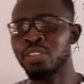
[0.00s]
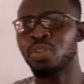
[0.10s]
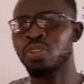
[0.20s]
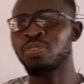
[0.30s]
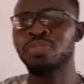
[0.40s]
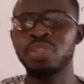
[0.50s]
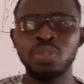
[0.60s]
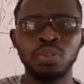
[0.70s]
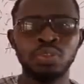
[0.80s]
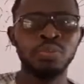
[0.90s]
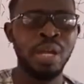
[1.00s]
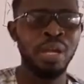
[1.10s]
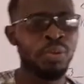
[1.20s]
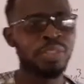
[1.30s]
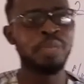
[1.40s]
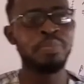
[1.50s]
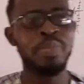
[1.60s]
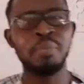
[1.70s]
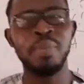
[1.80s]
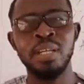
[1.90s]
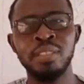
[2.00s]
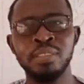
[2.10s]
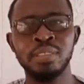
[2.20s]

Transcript: short video to my WhatsApp number